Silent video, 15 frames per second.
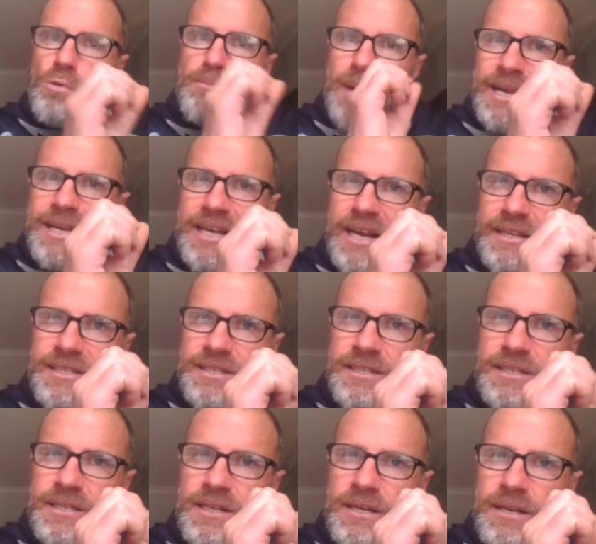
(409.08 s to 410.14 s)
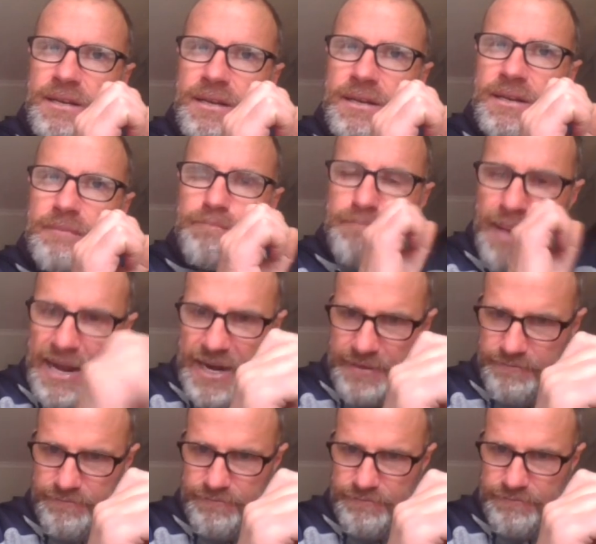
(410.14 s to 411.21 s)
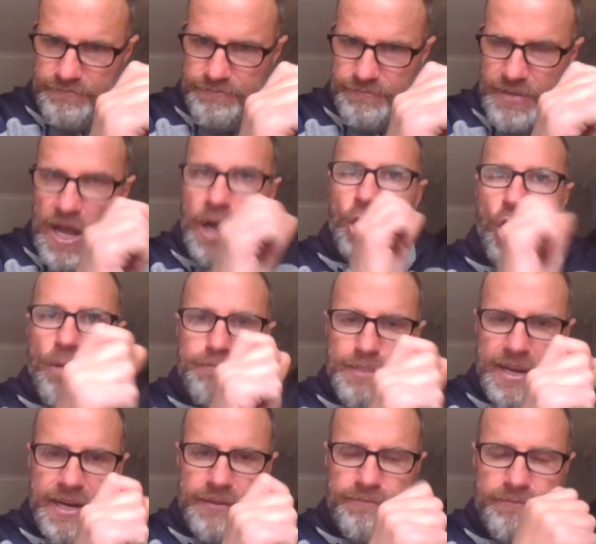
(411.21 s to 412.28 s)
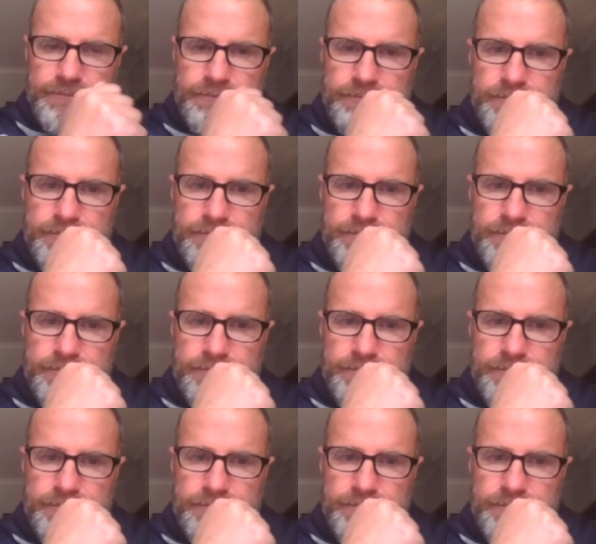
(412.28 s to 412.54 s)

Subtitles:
will make us better, a lot better.